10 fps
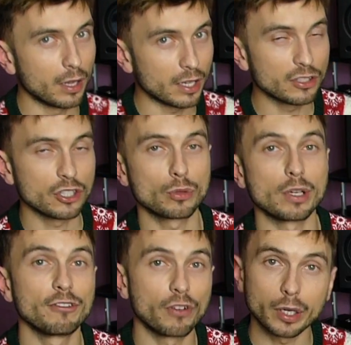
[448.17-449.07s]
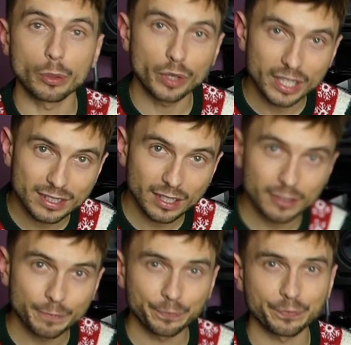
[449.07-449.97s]
industry for a
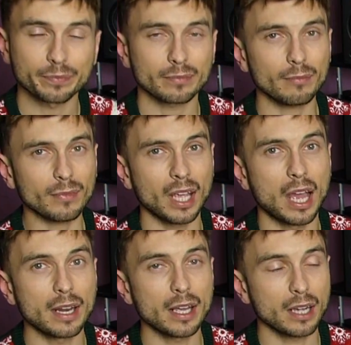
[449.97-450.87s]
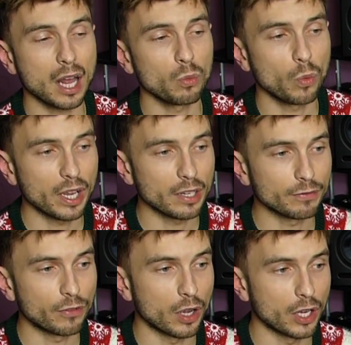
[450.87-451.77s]
reason, and I can't
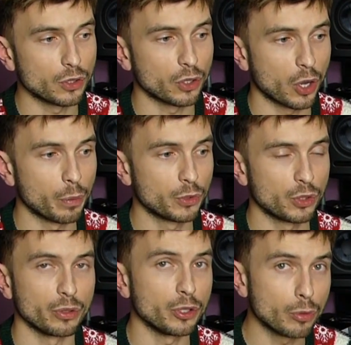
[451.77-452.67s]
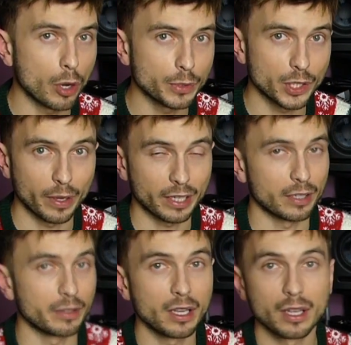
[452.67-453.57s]
wait for her to come to Europe so I
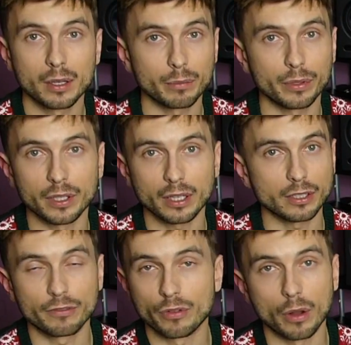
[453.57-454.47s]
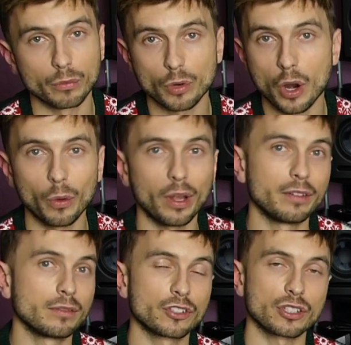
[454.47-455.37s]
can be at the front row
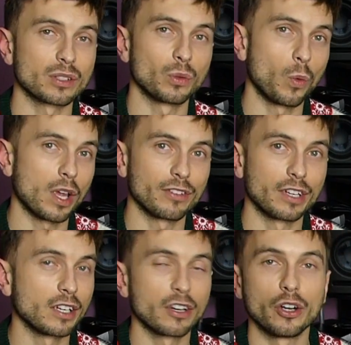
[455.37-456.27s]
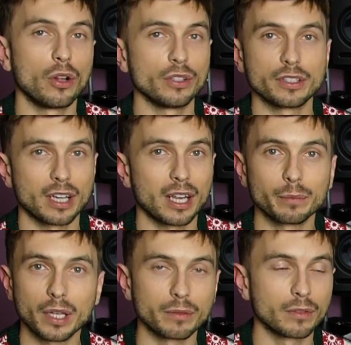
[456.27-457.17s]
and just waving at her all the
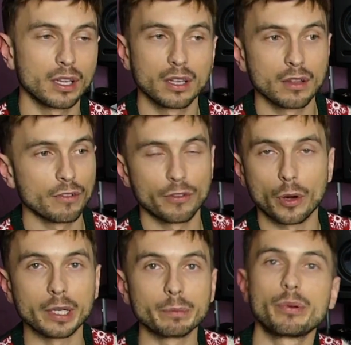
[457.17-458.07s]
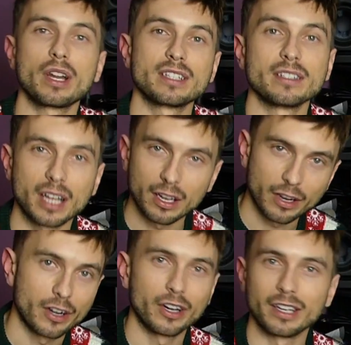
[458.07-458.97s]
time and throwing presents on
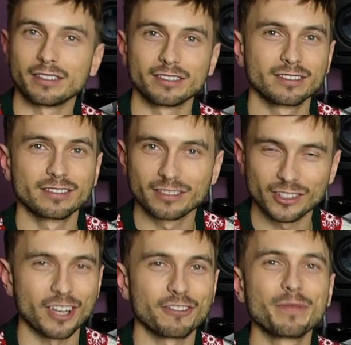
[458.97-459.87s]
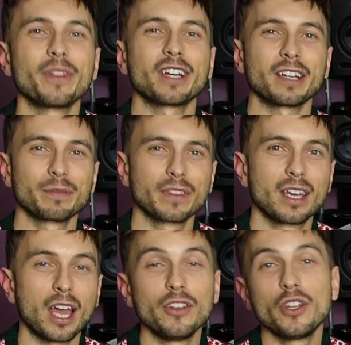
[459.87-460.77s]
her and stuff. Okay,
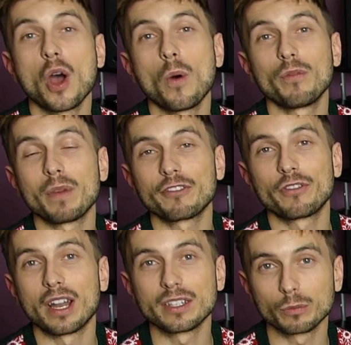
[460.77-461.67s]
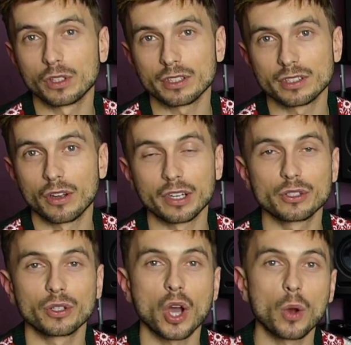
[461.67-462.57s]
and no one of my friends is going
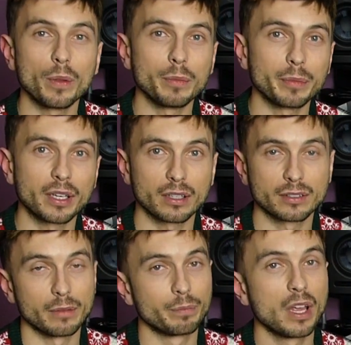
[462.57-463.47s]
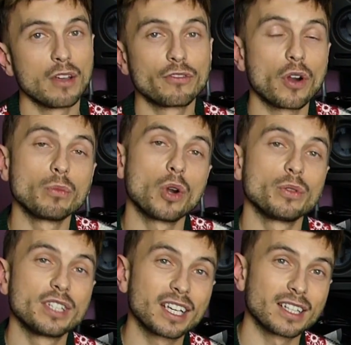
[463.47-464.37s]
to go with me because the front
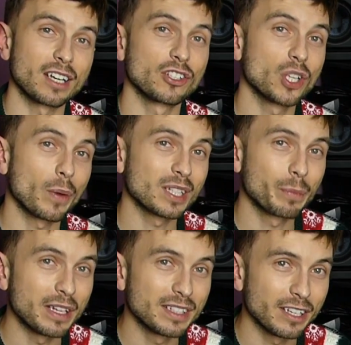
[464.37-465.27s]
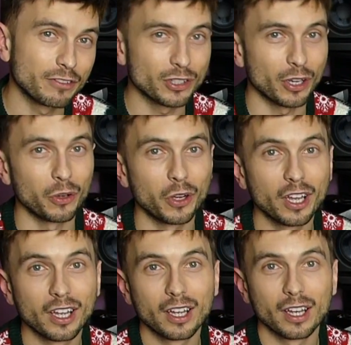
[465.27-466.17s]
row tickets are so expensive, so
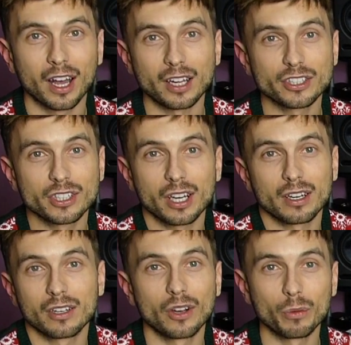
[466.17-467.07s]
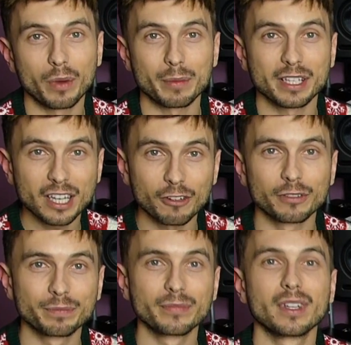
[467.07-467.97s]
I just gotta go by myself.
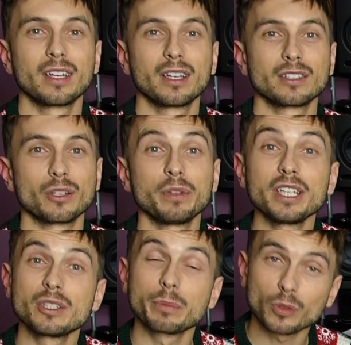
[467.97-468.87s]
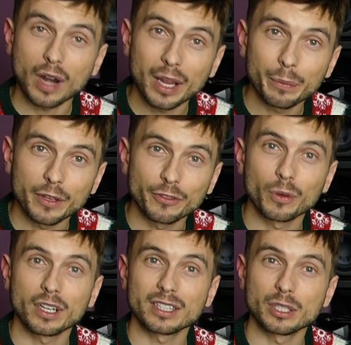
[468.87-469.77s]
So please subscribe if
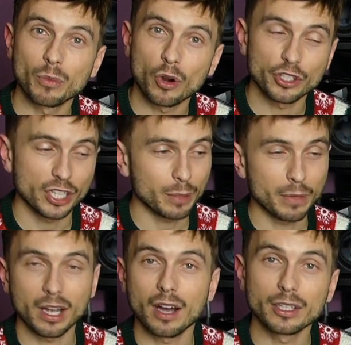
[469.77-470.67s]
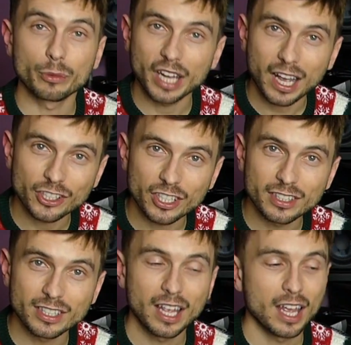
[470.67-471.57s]
you wanna see more, check my other
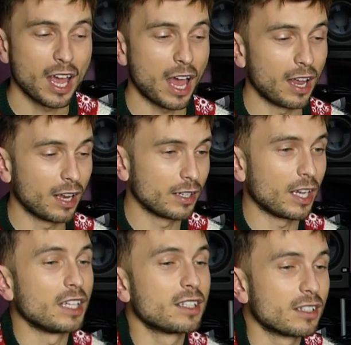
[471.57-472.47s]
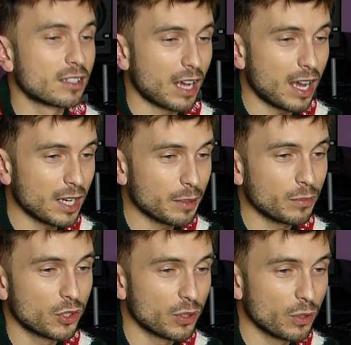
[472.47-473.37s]
reactions. And it's a
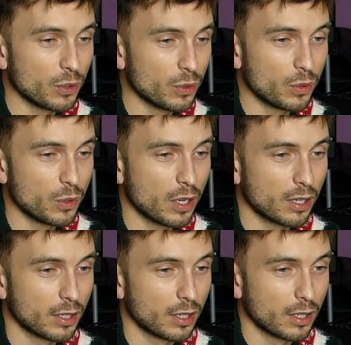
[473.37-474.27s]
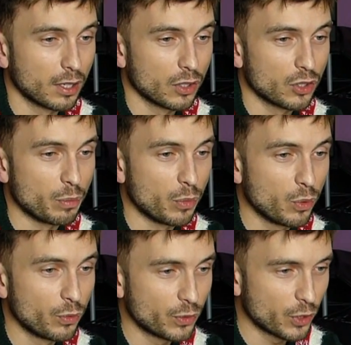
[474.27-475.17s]
time to
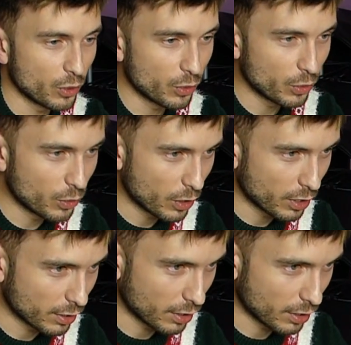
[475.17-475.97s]
move to